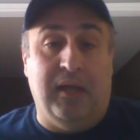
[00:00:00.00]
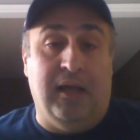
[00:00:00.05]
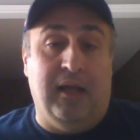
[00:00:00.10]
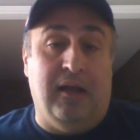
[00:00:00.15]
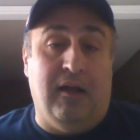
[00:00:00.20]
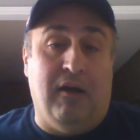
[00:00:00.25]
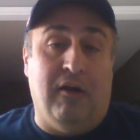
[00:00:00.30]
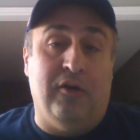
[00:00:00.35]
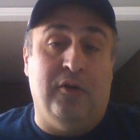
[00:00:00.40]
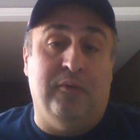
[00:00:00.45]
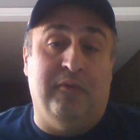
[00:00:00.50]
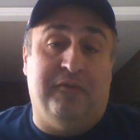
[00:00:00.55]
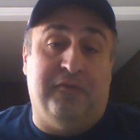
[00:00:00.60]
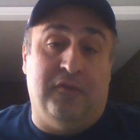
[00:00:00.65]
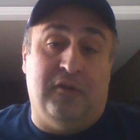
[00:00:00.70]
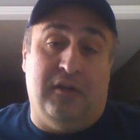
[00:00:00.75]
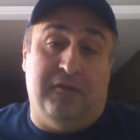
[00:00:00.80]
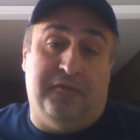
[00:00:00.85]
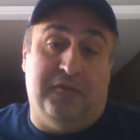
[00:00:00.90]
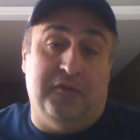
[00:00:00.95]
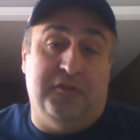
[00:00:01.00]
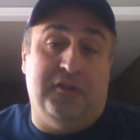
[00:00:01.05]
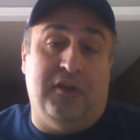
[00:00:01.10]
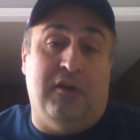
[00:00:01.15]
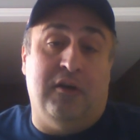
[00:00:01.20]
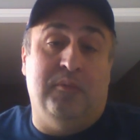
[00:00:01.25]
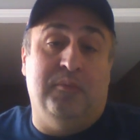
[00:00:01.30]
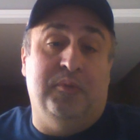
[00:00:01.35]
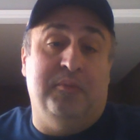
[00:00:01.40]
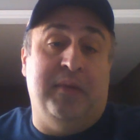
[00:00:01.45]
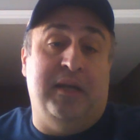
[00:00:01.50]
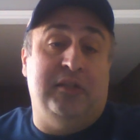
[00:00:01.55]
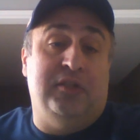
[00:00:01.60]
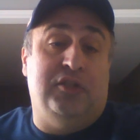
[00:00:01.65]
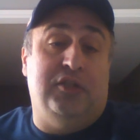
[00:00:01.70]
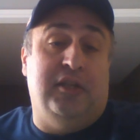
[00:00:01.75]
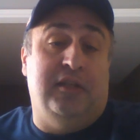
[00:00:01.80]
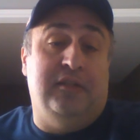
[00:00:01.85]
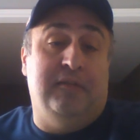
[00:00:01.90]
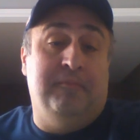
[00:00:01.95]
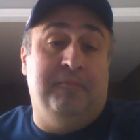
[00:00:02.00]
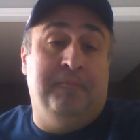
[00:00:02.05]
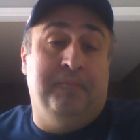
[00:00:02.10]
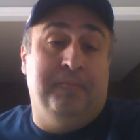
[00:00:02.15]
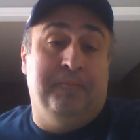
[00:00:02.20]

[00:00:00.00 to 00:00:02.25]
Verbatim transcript: uh, Arnold, for, first honorable mention,